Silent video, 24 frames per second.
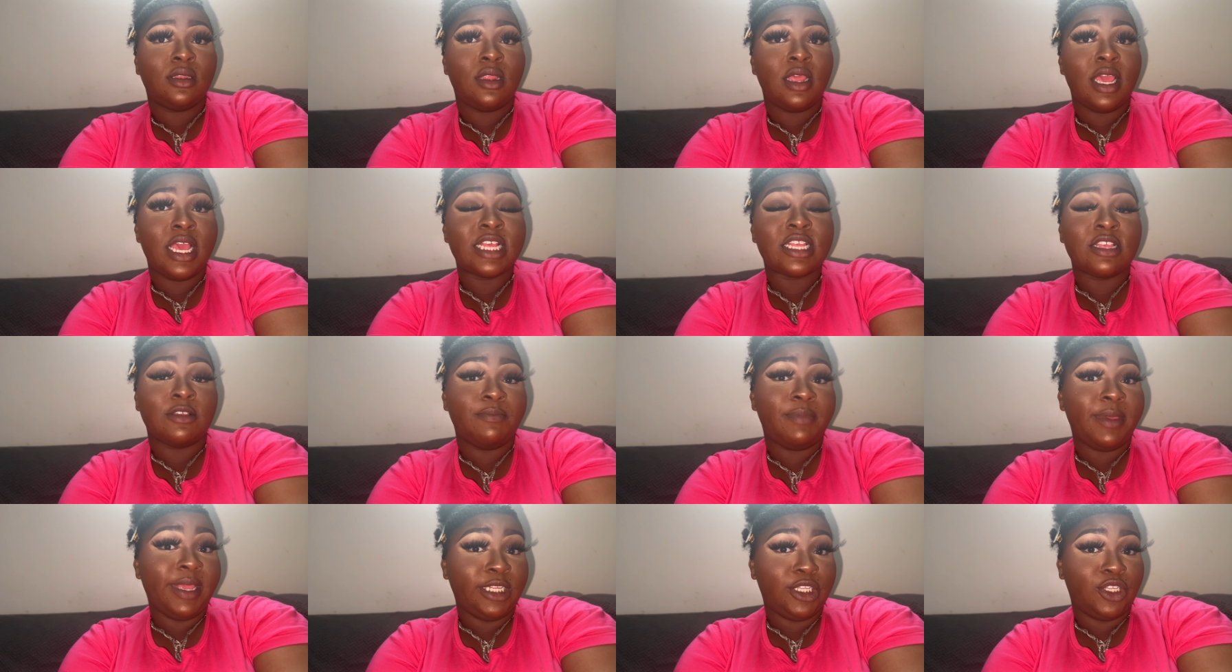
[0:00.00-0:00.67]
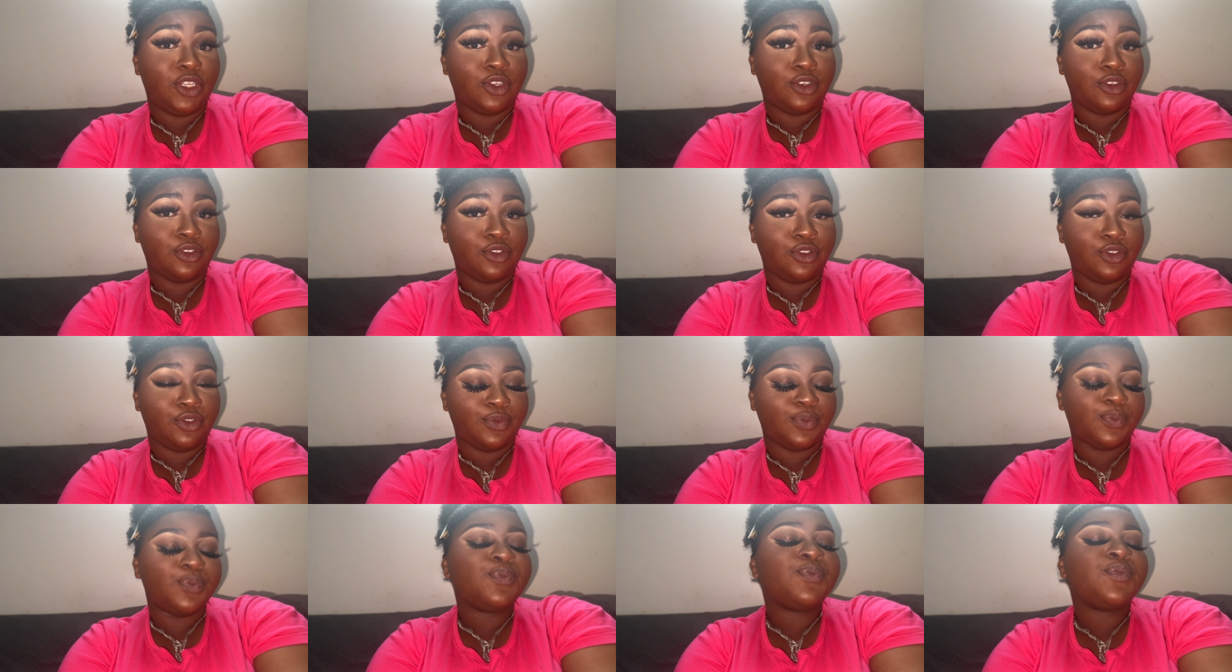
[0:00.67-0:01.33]
And some
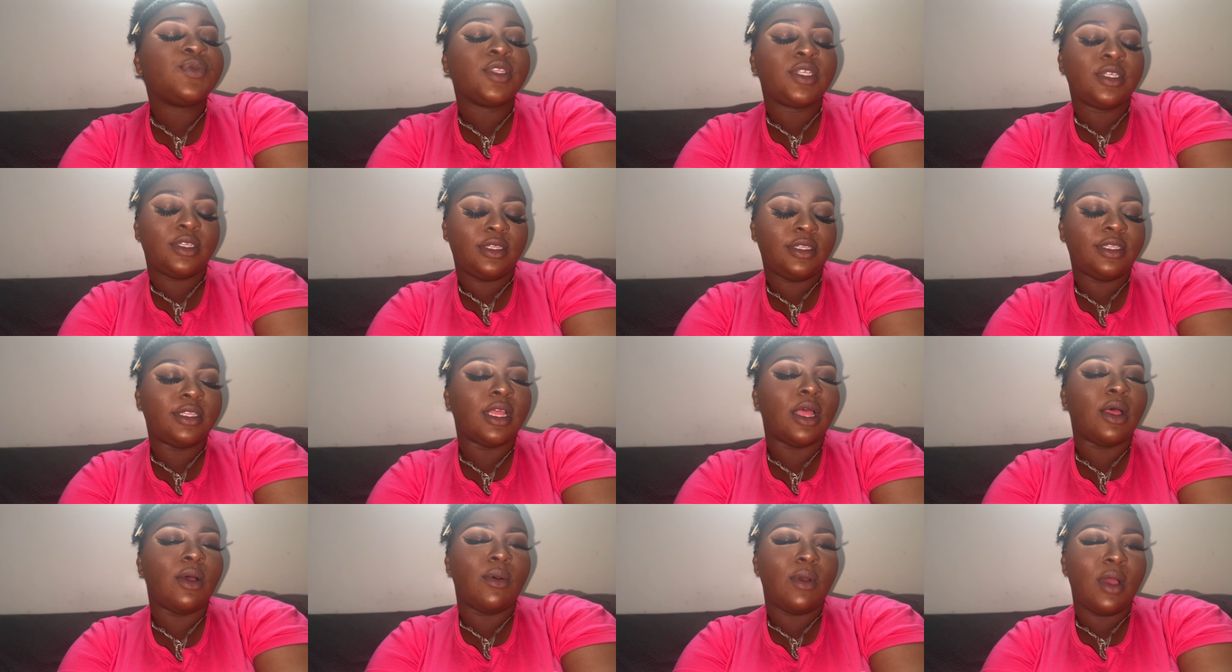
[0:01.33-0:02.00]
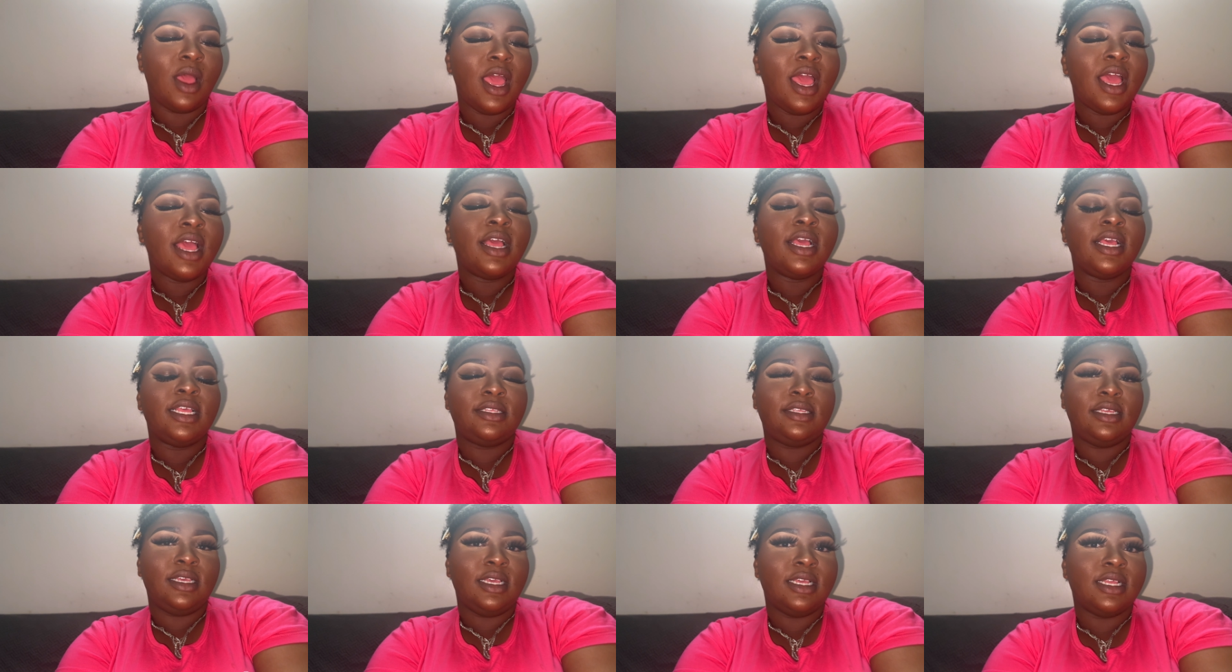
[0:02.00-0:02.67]
pictures. So
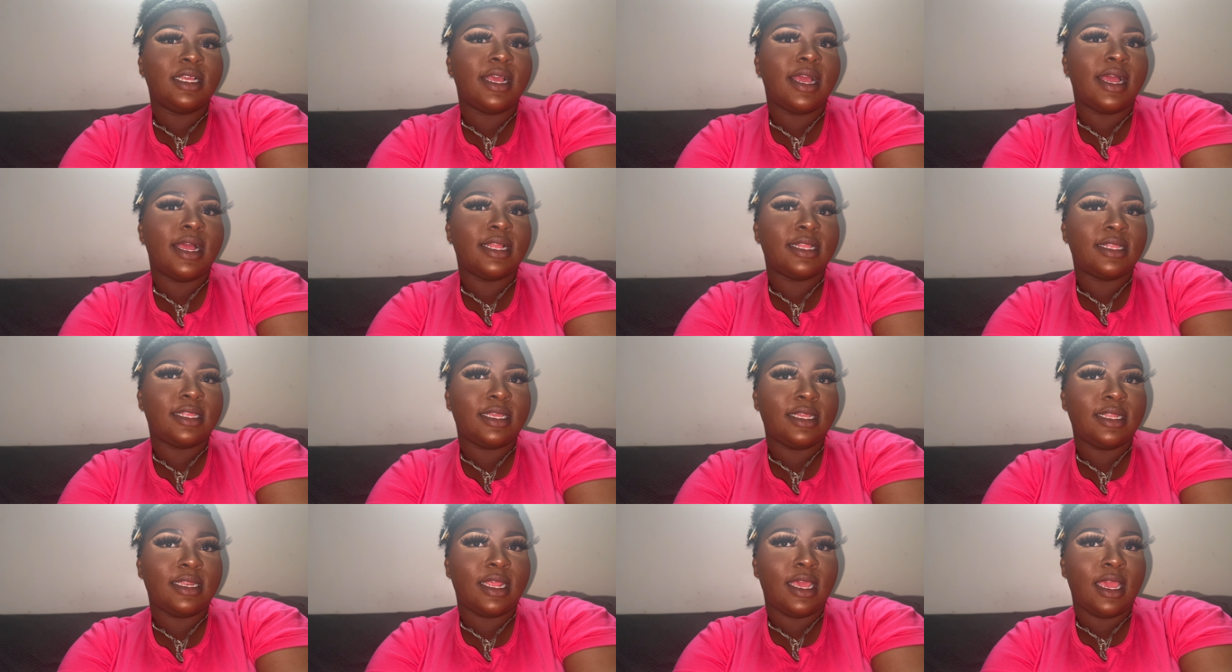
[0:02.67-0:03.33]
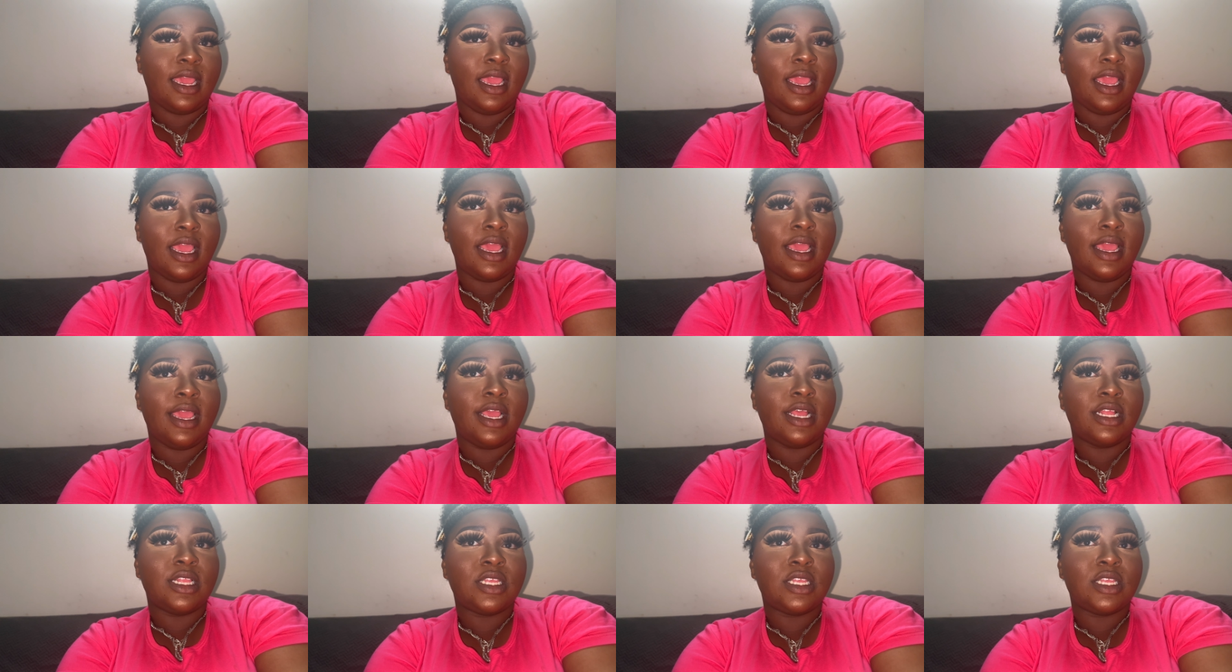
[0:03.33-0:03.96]
it's a good content day. And